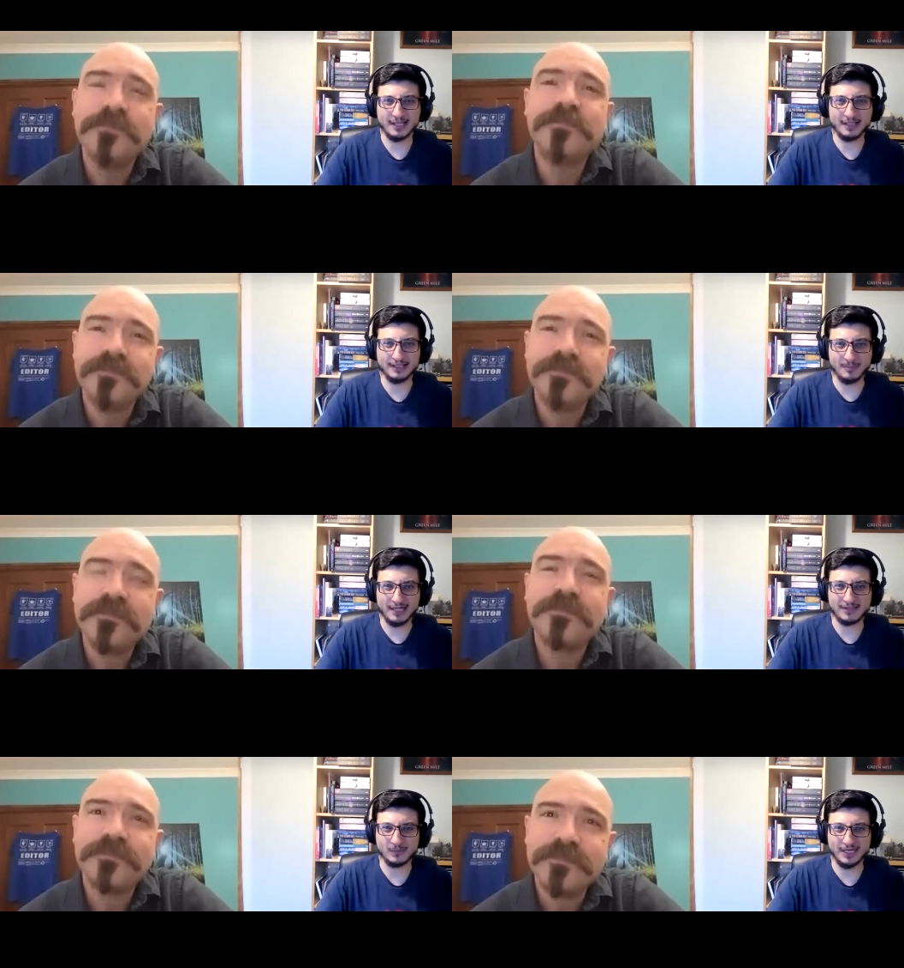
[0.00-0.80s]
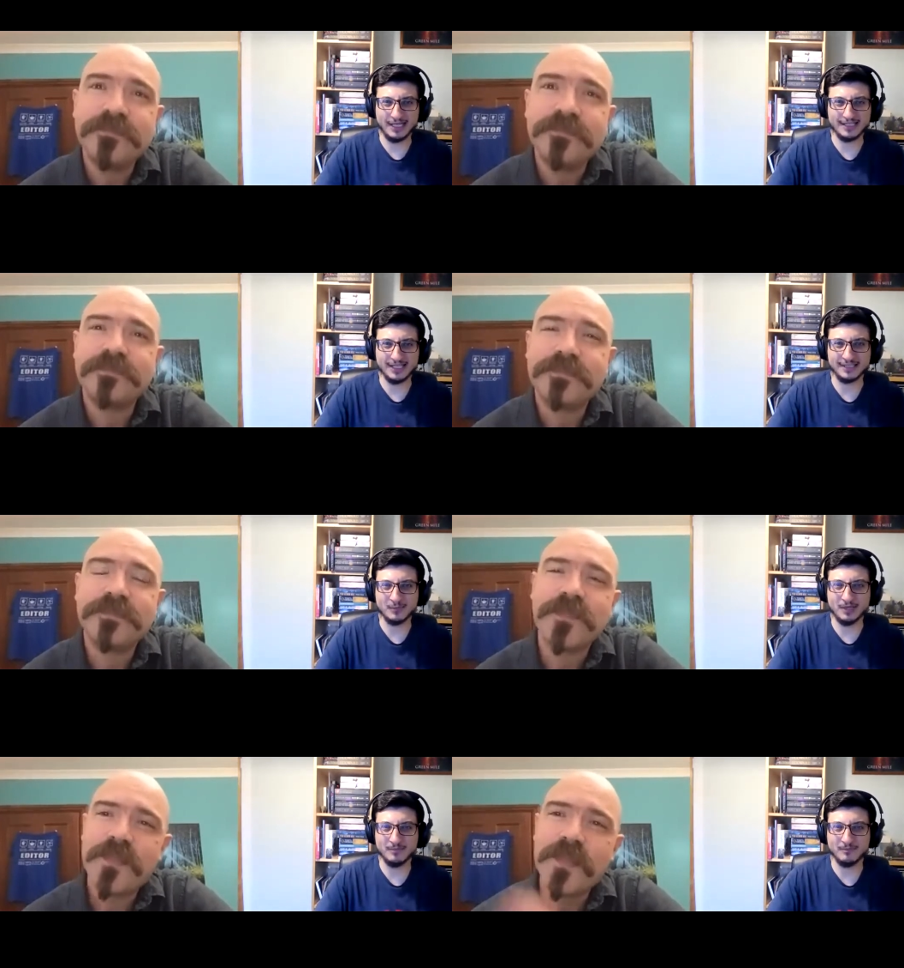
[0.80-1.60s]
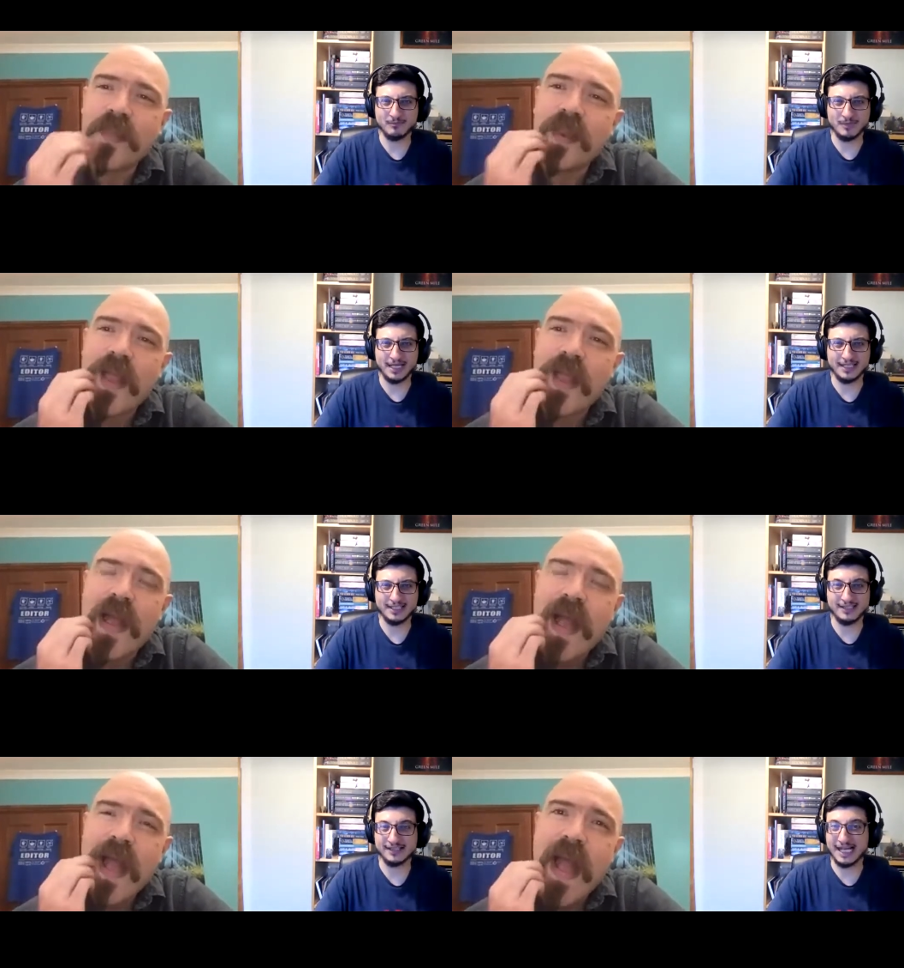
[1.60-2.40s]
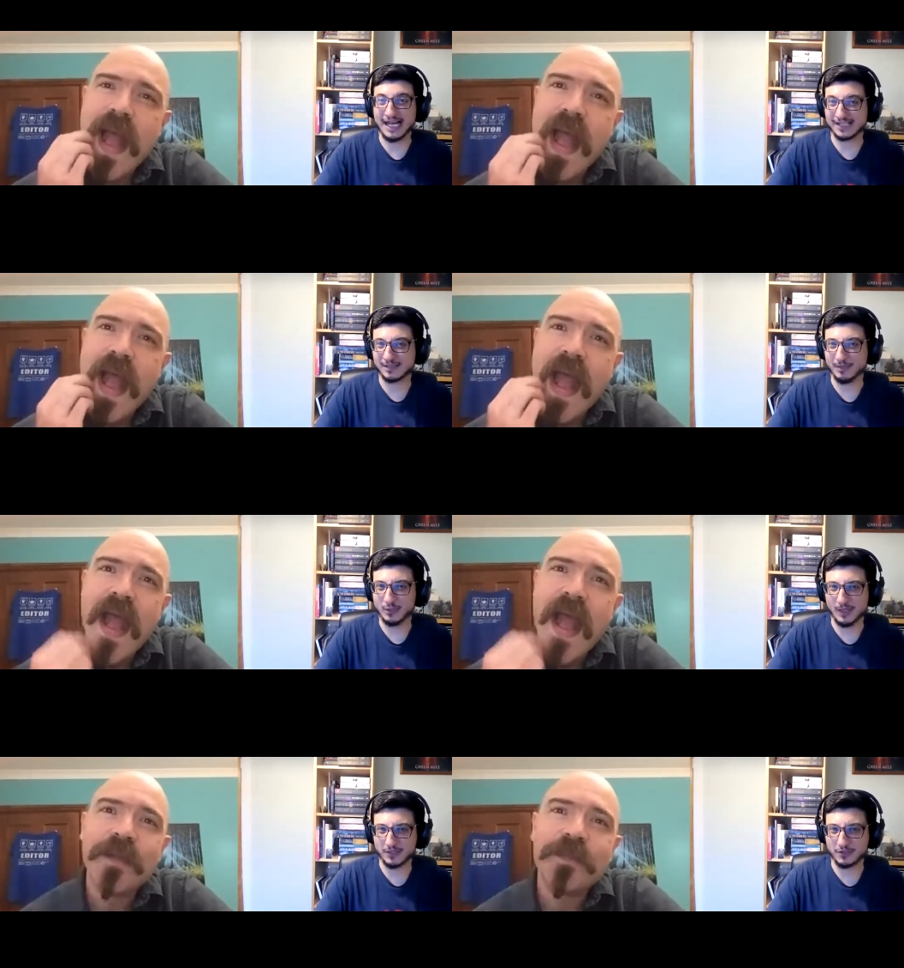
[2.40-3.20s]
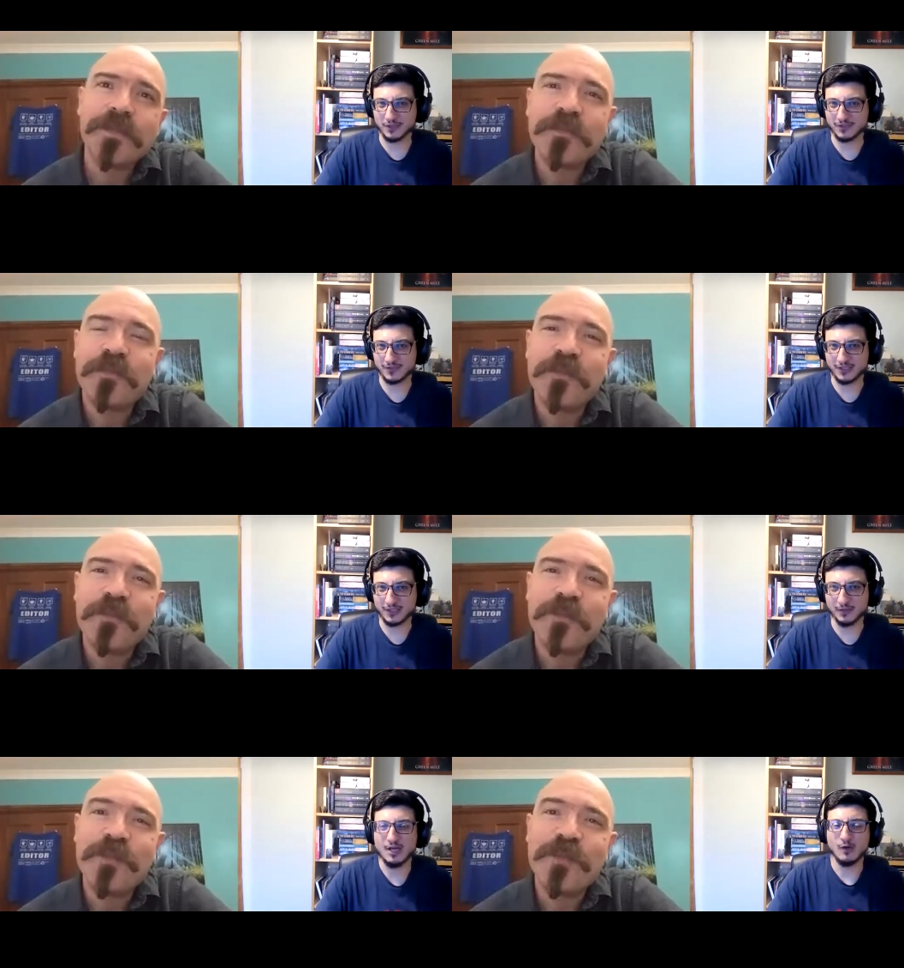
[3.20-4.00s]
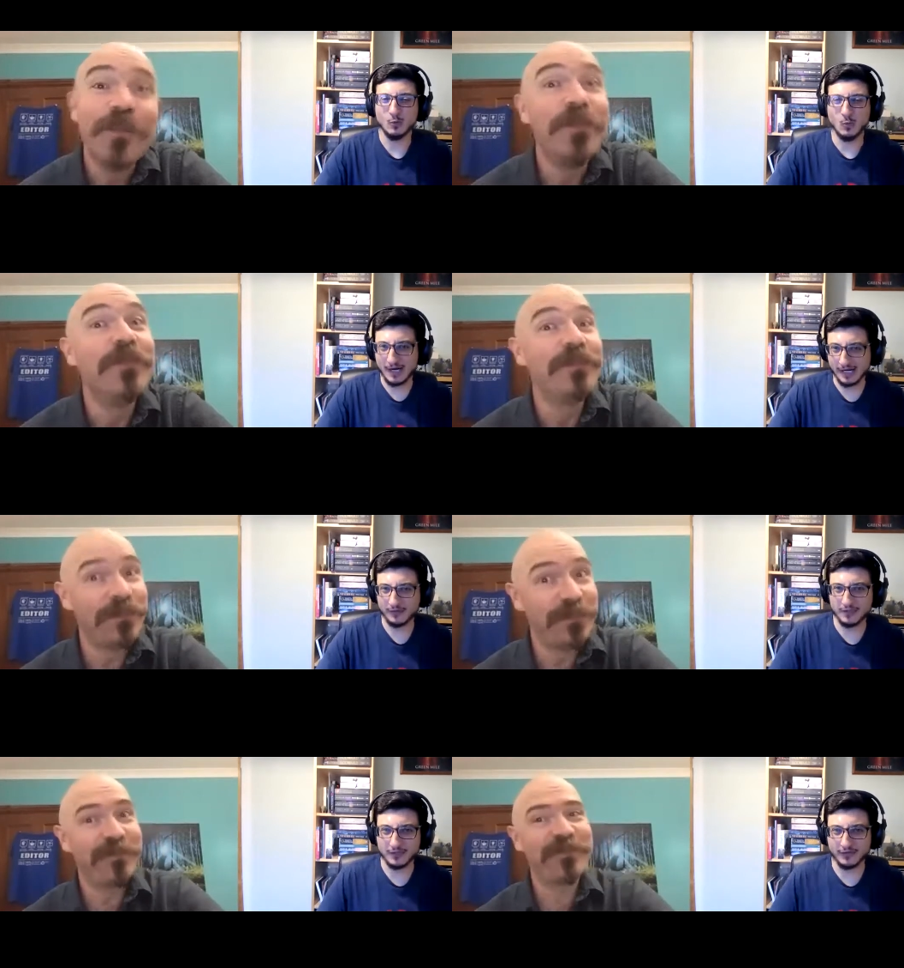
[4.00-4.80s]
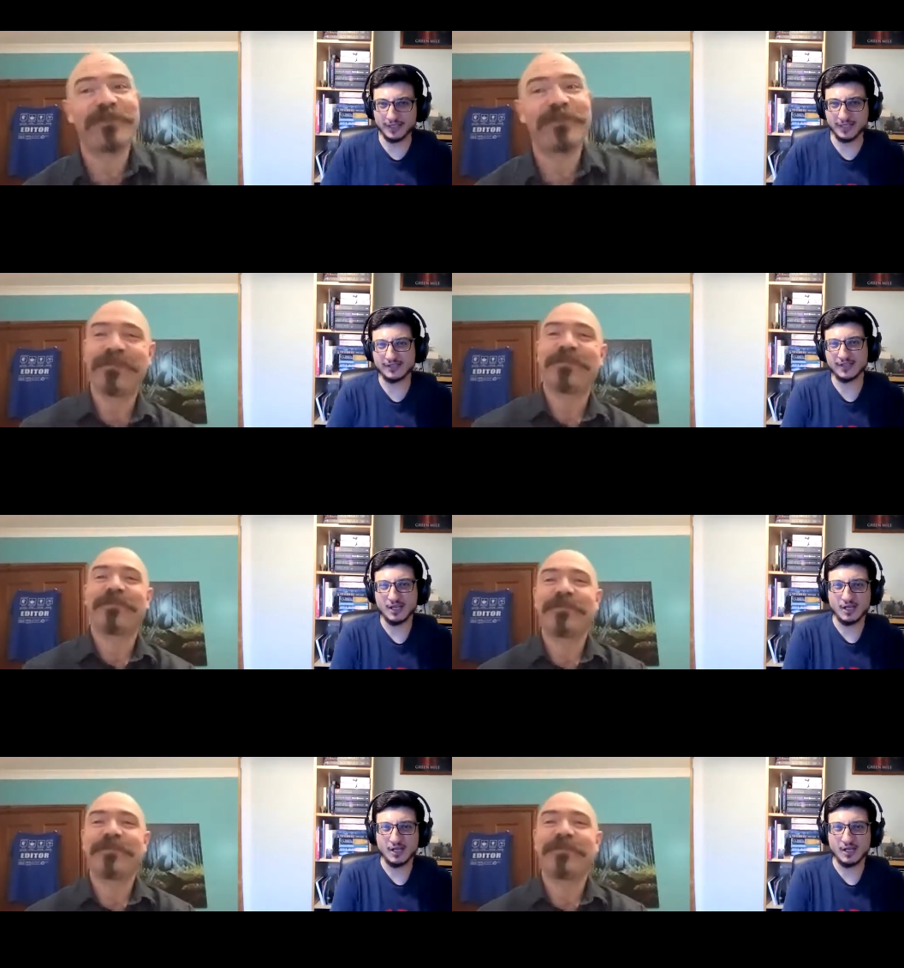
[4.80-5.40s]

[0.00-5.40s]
Speaker 1: I think the best way is, is when my editors ask me questions you know why mm-hmm. have mm. you done this